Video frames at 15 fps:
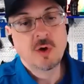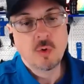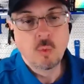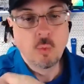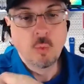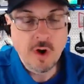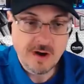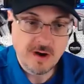
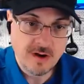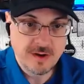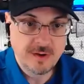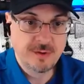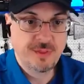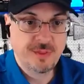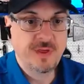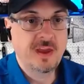What are
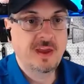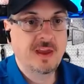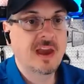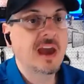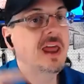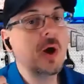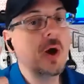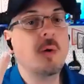you thinking?
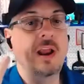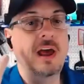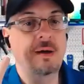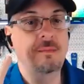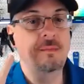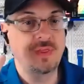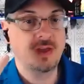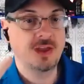I know what
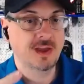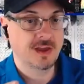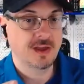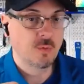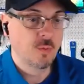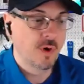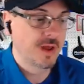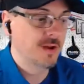I'm
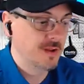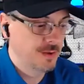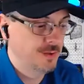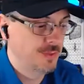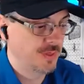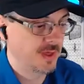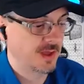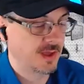thinking. What are you
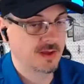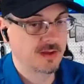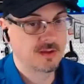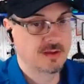thinking?